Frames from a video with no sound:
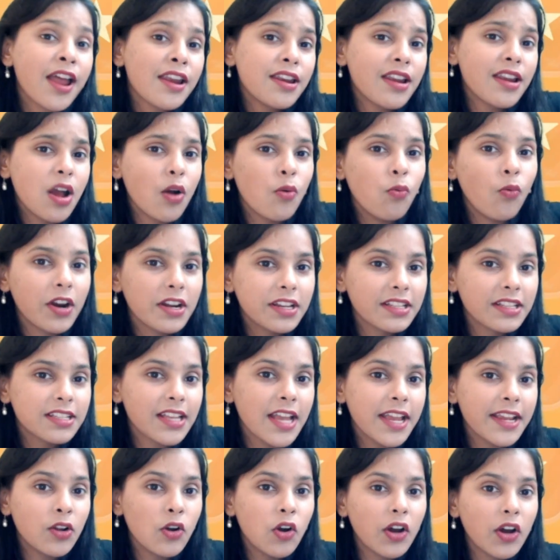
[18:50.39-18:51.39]
Now what is
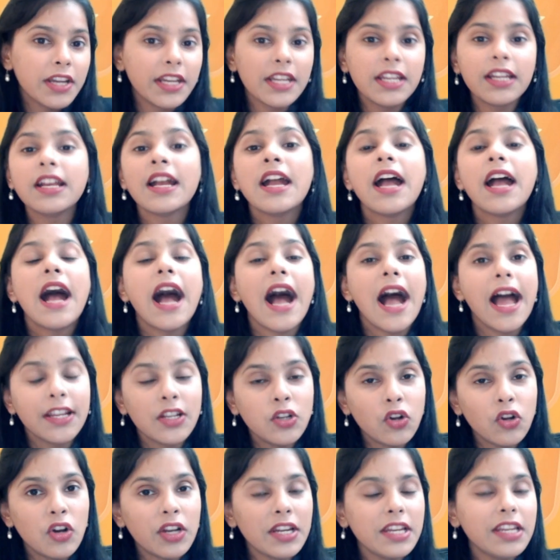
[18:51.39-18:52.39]
iconic?
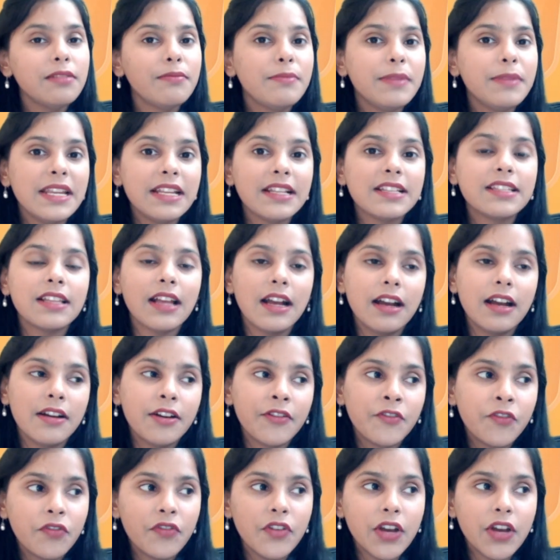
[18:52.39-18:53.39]
Iconic means
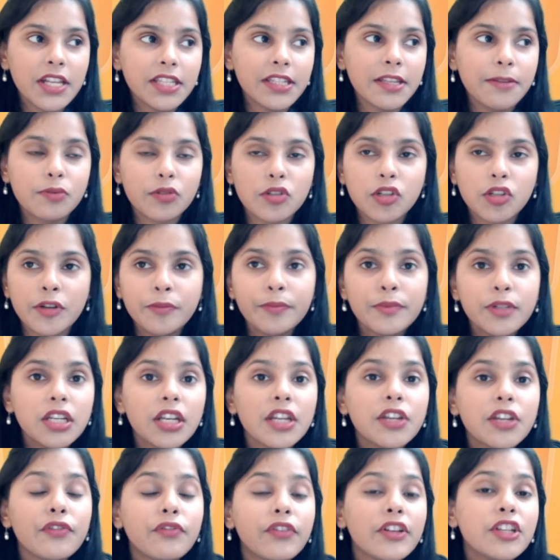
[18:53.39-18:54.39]
a subscription
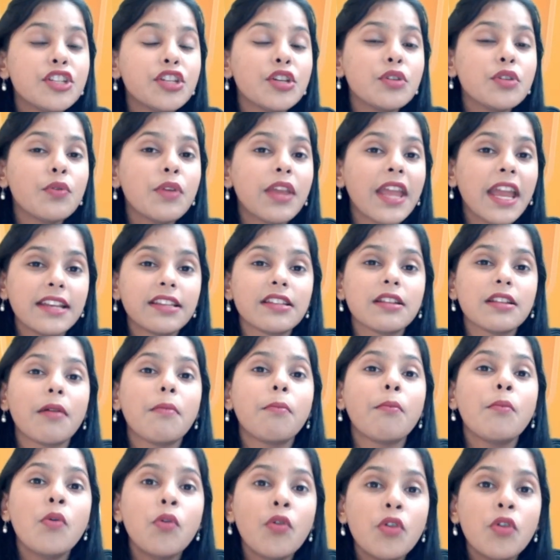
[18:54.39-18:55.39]
in which you get
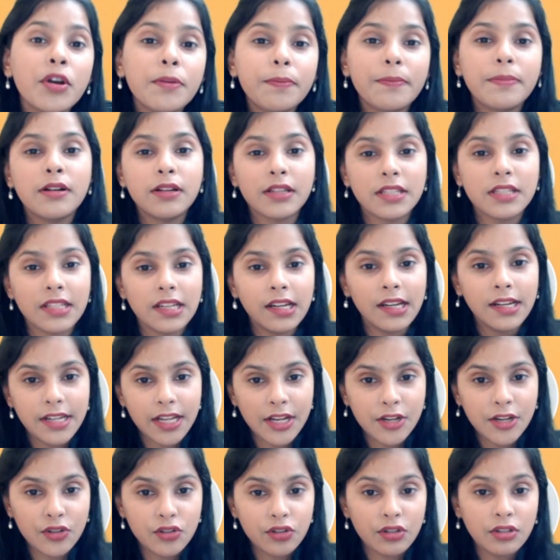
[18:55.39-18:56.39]
more personal
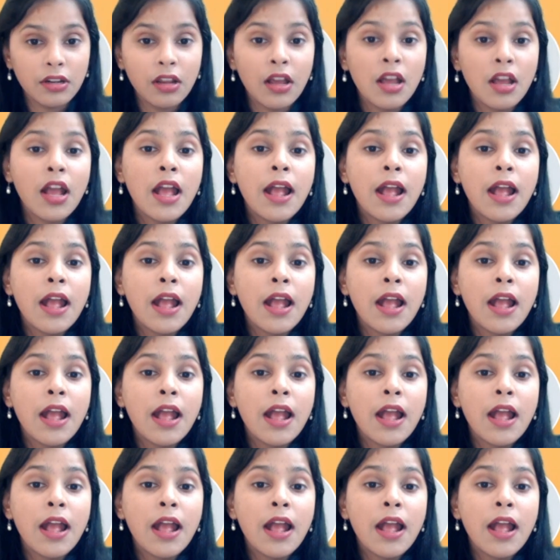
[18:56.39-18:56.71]
attention,